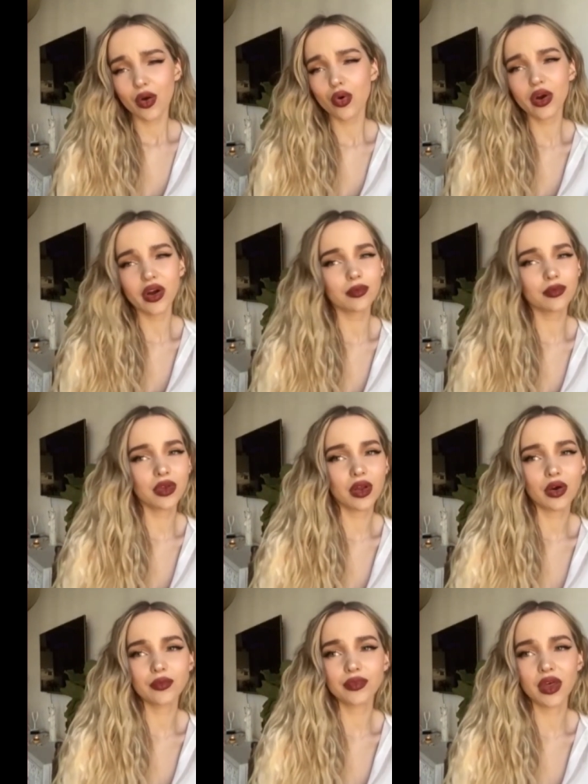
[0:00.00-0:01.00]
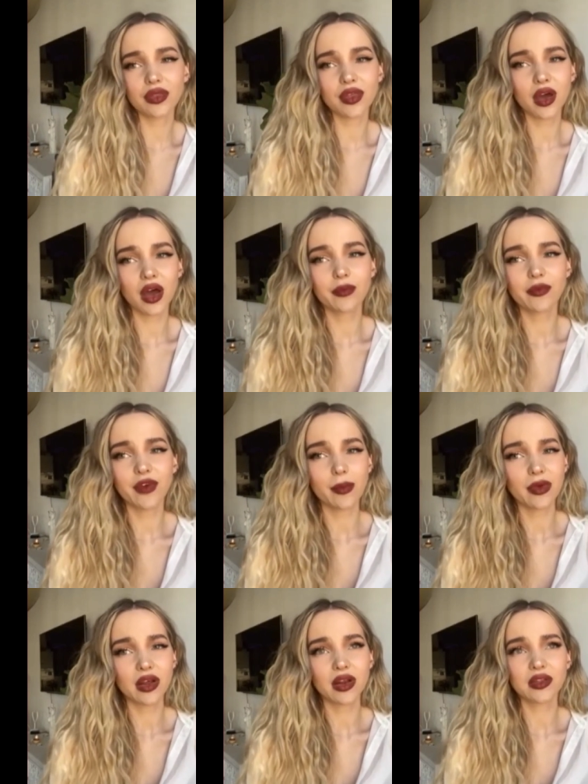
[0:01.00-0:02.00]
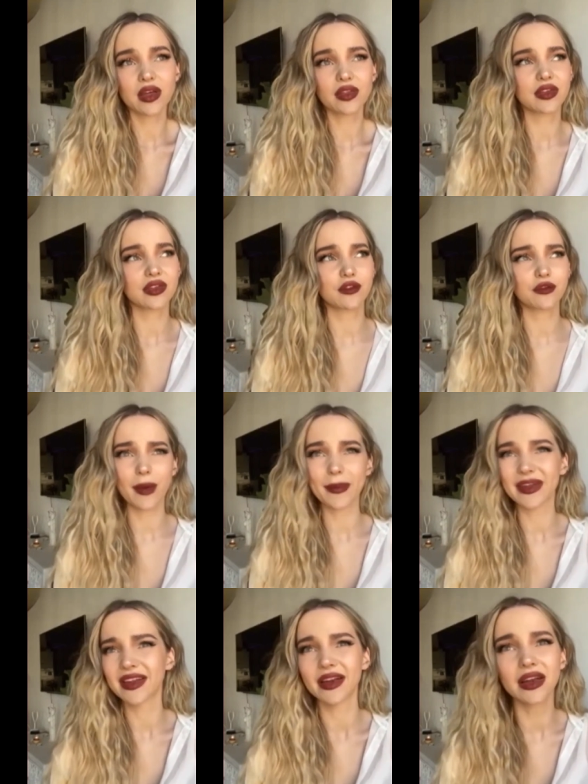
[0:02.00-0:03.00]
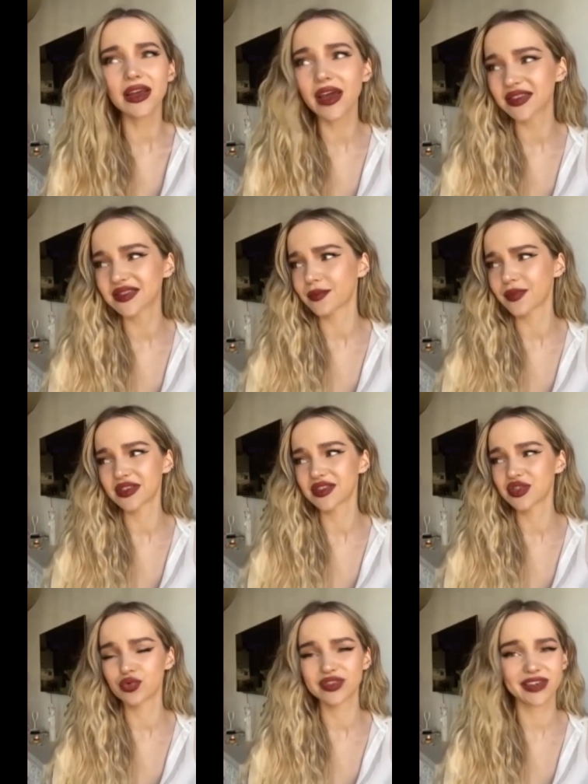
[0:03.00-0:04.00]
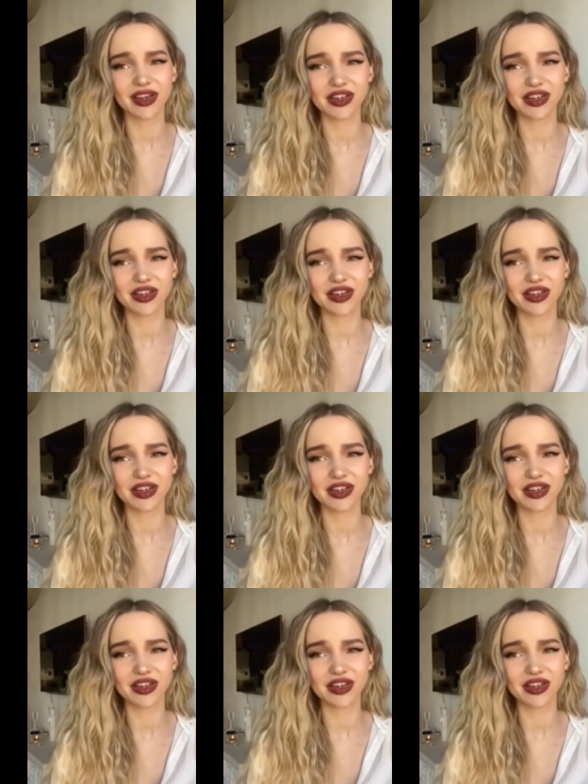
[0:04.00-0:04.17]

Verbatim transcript: Or, you know, they think I'm feminine and they think that femininity has something to do with